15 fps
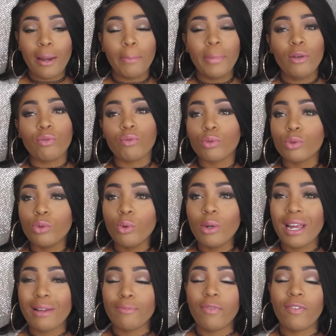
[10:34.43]
be rude
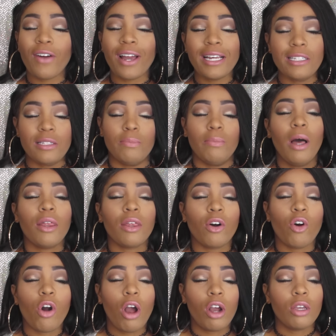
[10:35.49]
and fight his mother
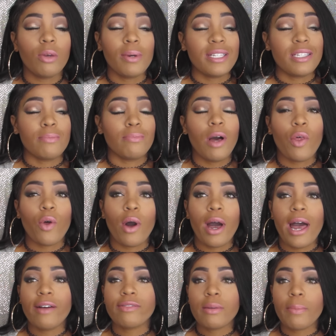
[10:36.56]
or argue with his mother or
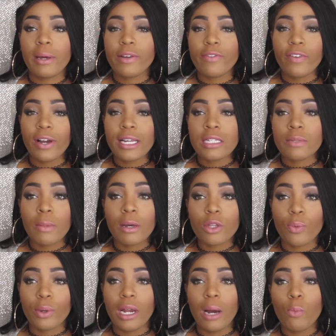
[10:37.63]
have somebody fight his
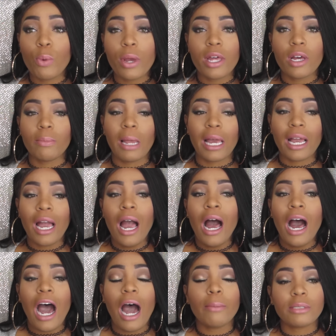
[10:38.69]
mother when I'm with him. Like,
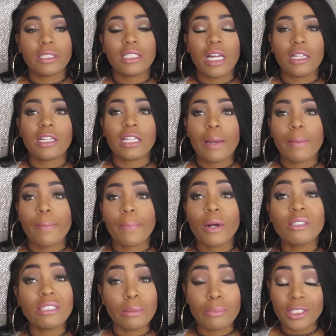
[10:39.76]
I'm just not that type of
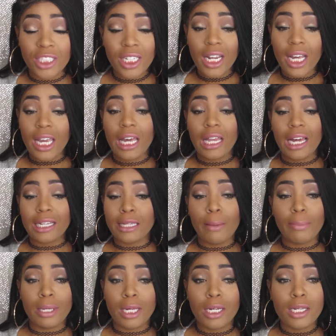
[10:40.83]
person. But she didn't care like
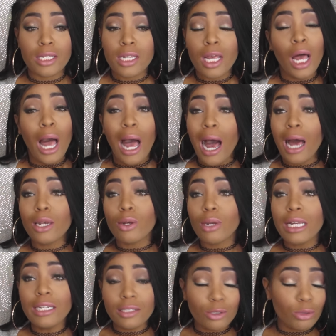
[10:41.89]
that because her
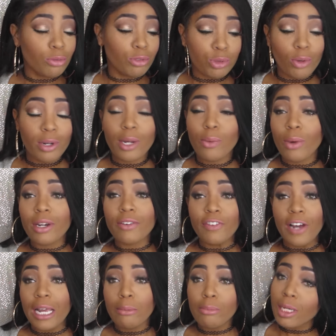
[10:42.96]
niece sure didn't want to
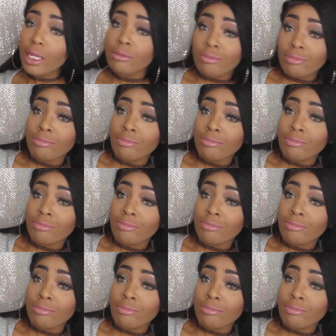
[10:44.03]
fight me.